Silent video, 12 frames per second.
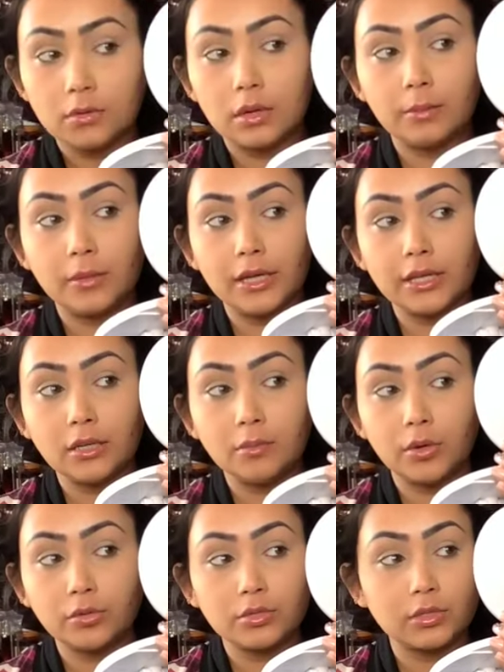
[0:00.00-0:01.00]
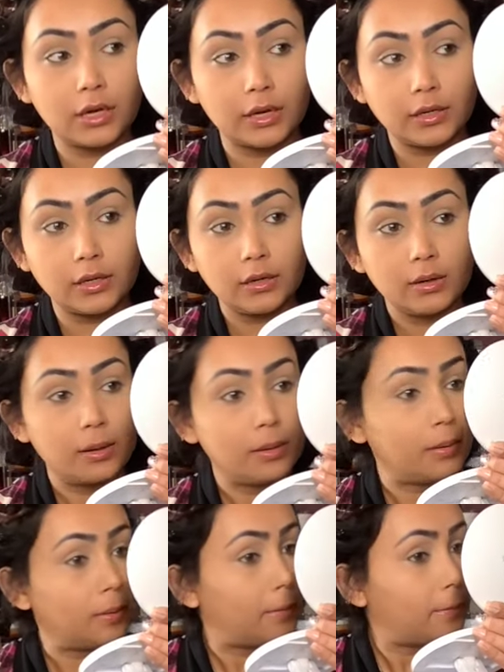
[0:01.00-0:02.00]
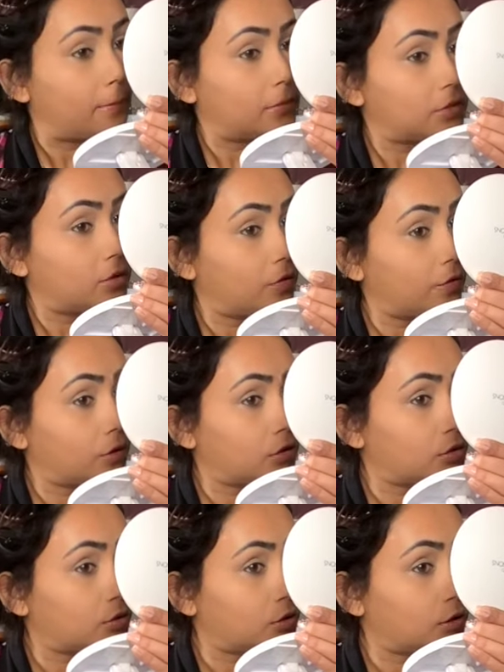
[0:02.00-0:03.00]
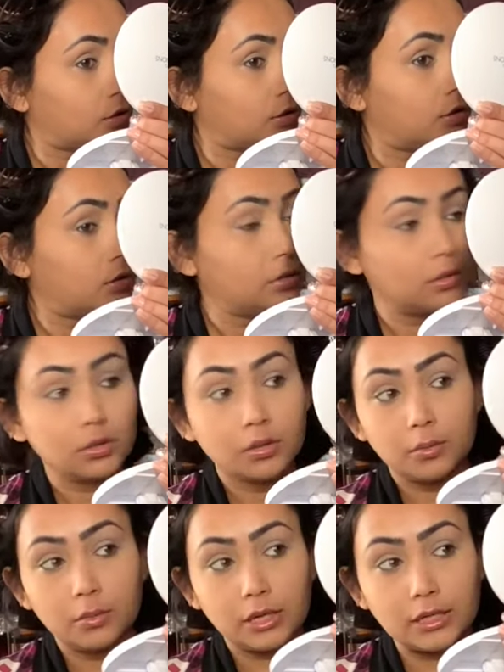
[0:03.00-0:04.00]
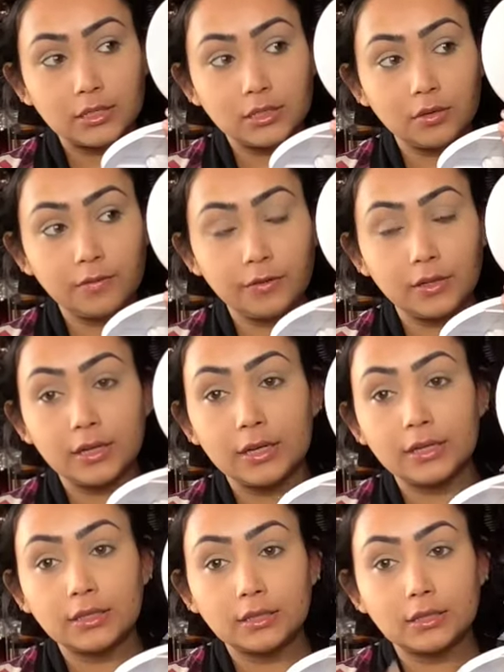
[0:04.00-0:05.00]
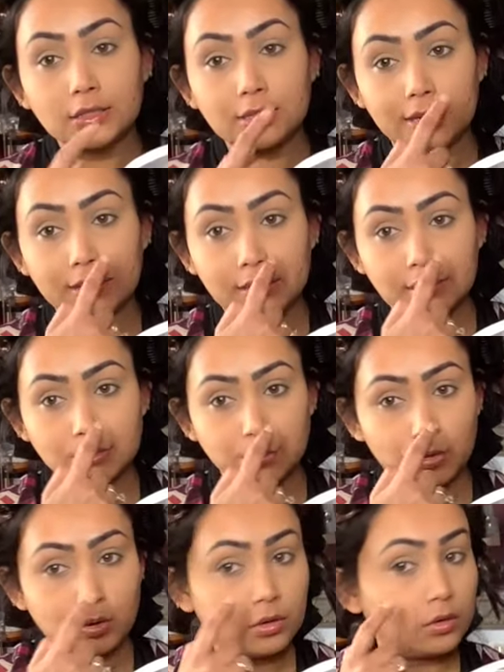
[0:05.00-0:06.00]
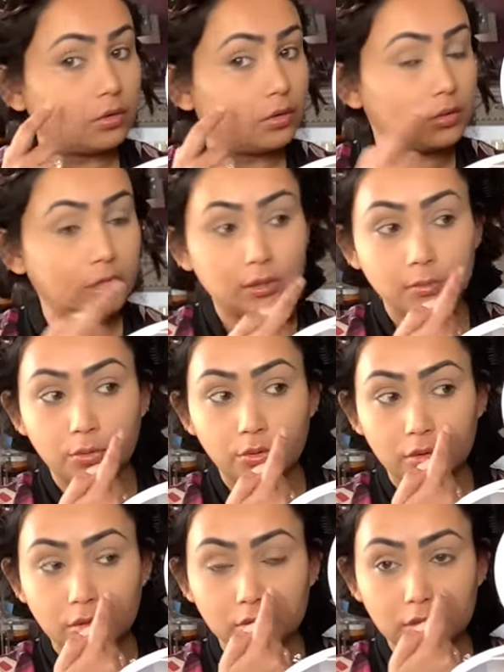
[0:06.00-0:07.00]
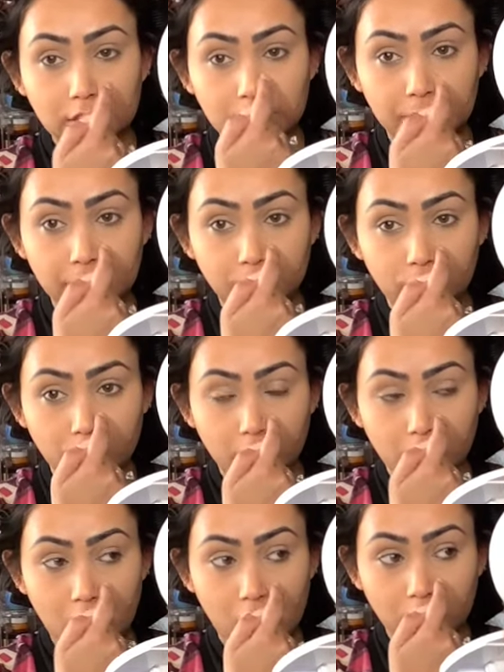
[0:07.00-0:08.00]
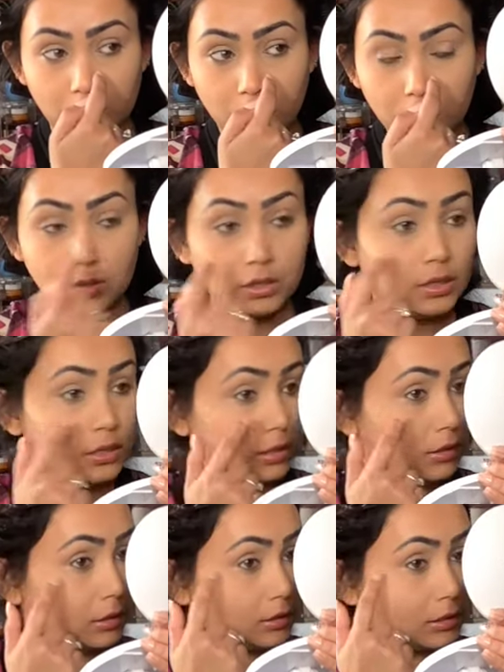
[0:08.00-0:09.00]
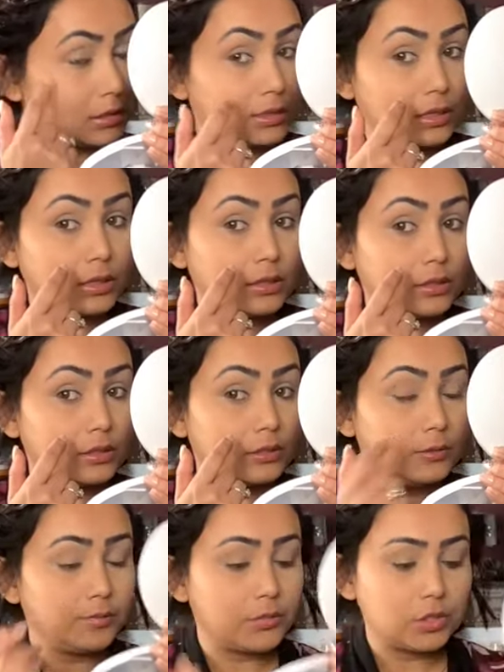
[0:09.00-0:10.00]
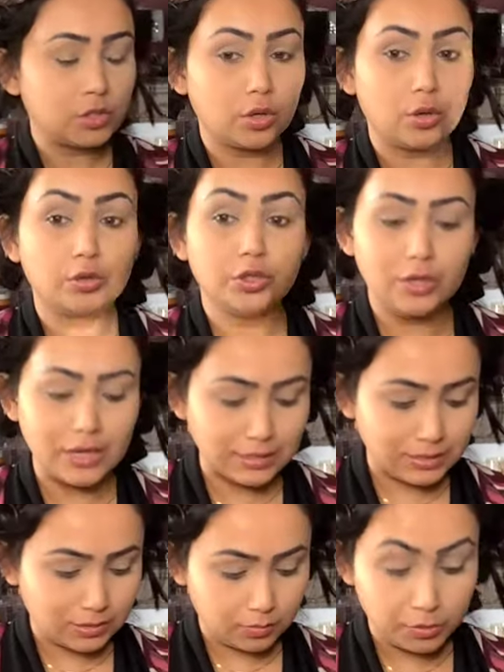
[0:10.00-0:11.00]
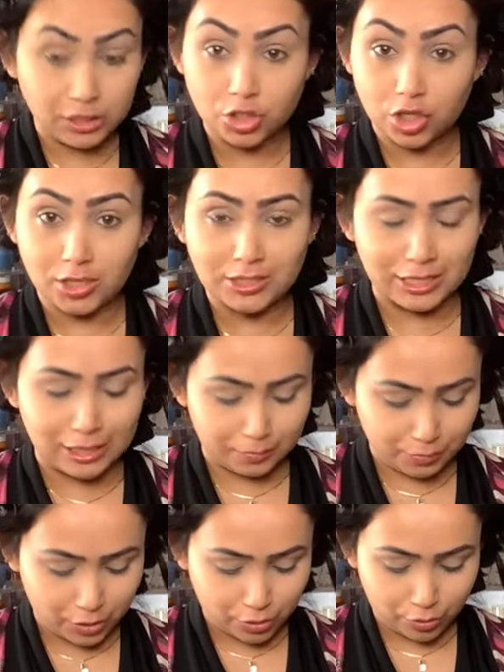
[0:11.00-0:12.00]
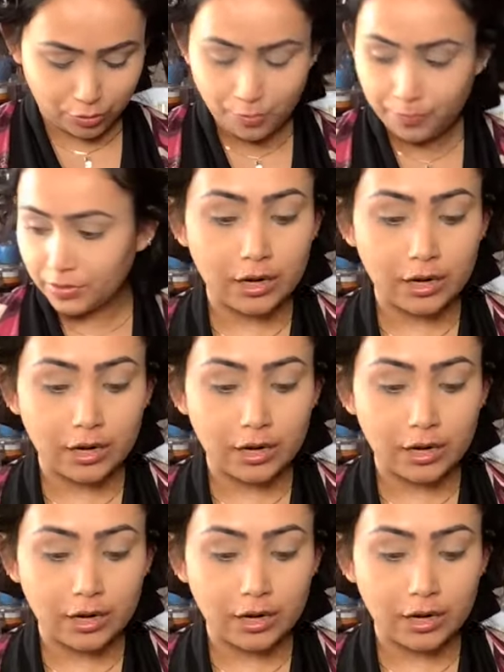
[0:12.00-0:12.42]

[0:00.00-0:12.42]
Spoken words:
I'm liking both sides. So far so good. But I still feel like this side is a little bit more hollow than this side. So you guys be the judge and let me know.